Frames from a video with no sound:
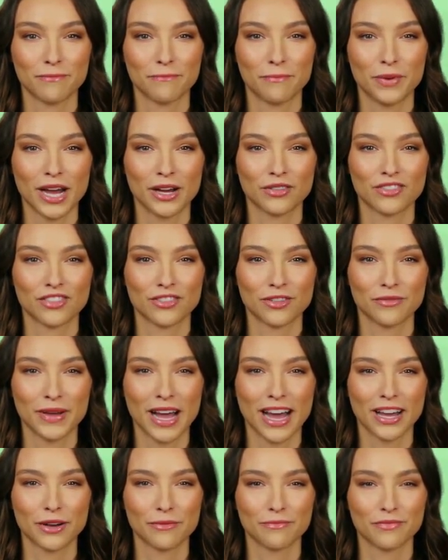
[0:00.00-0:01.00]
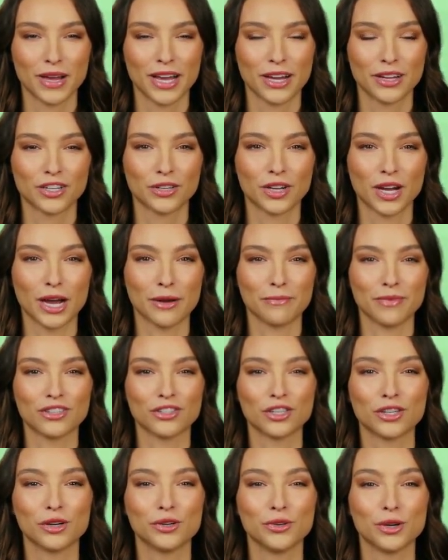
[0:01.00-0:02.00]
Browse to the backup file you copied
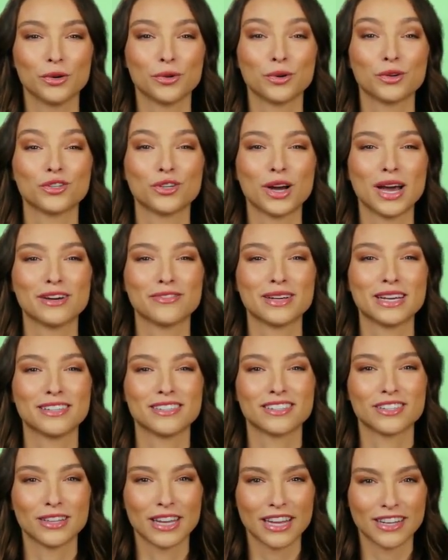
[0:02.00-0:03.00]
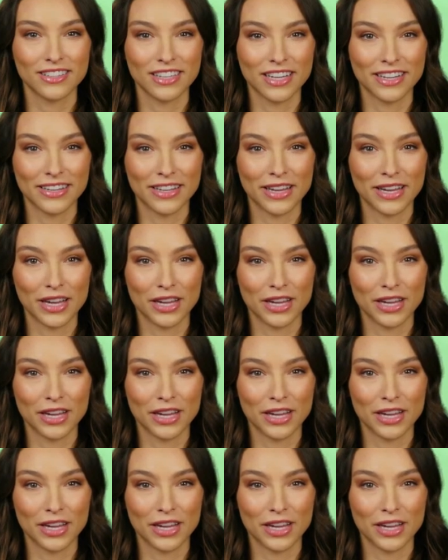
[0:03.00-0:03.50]
to your local drive and select it.